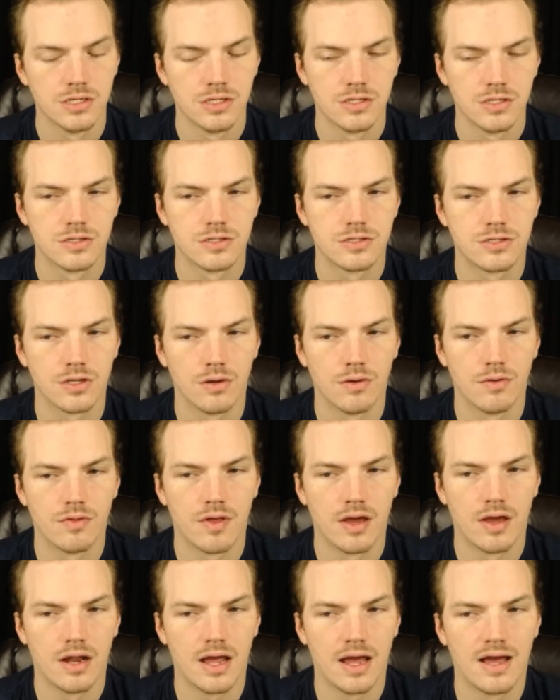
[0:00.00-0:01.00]
so
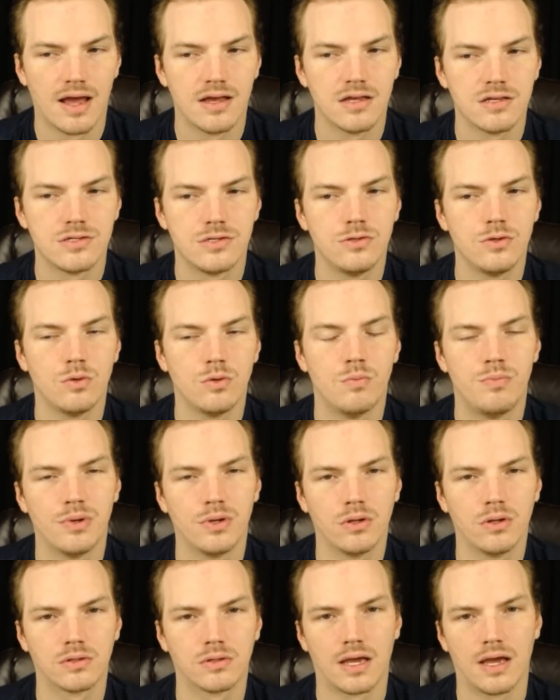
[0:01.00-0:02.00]
that as you
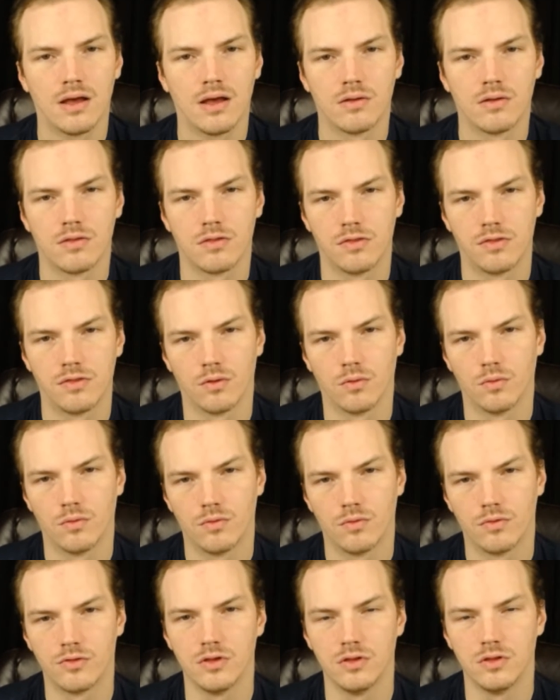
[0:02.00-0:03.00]
build out
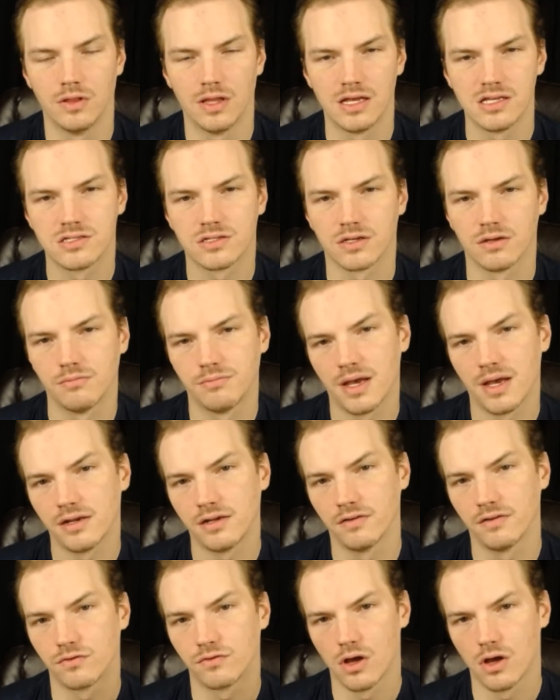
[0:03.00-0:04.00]
the less
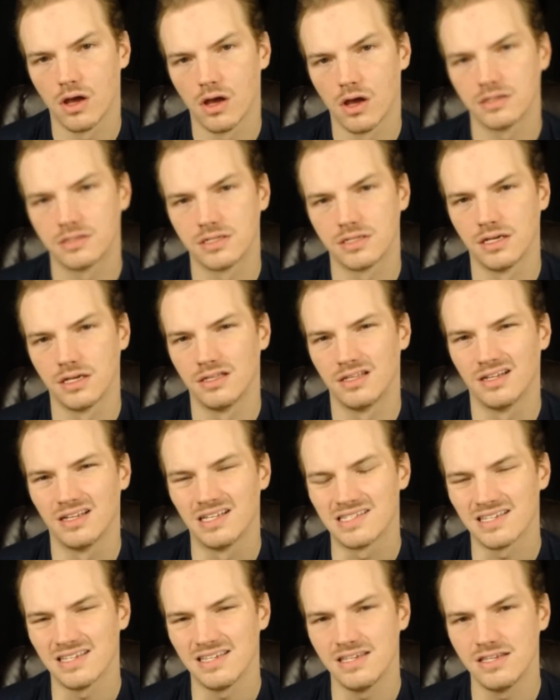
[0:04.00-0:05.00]
competitive content, that
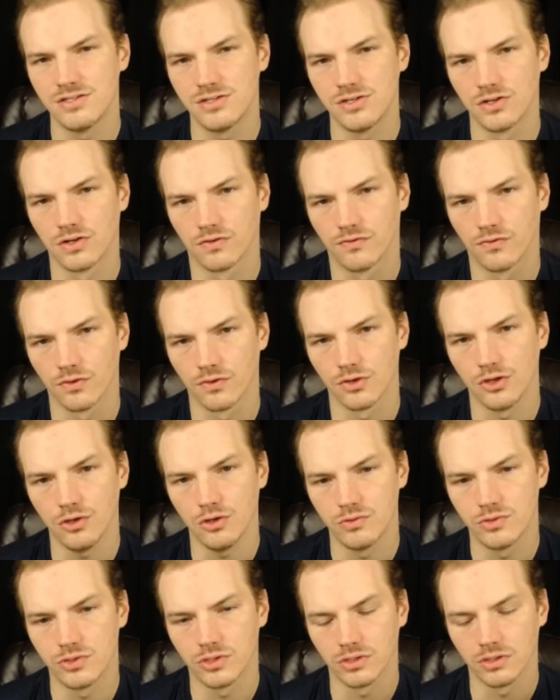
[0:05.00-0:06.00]
it's easier for
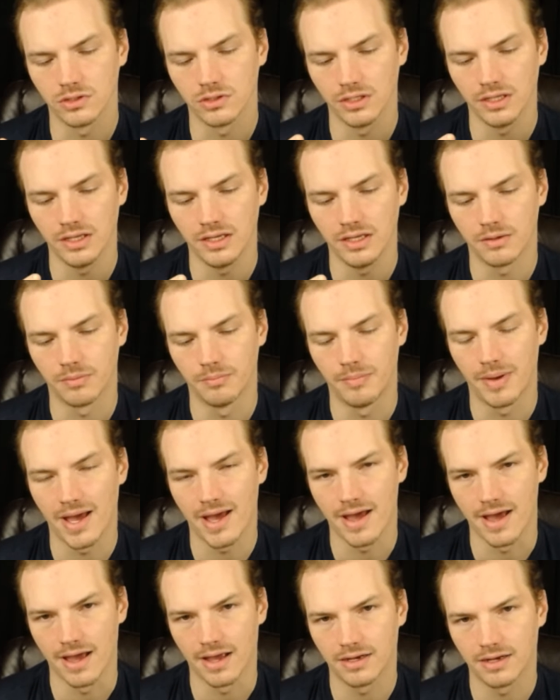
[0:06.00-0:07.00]
you to link
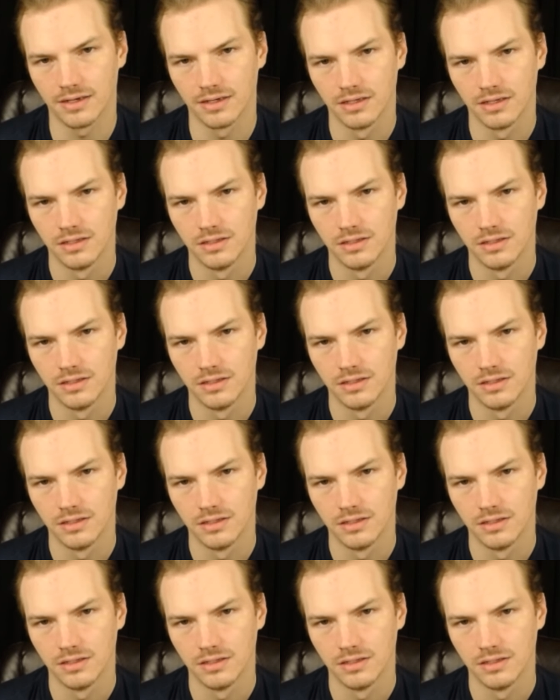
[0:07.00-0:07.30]
back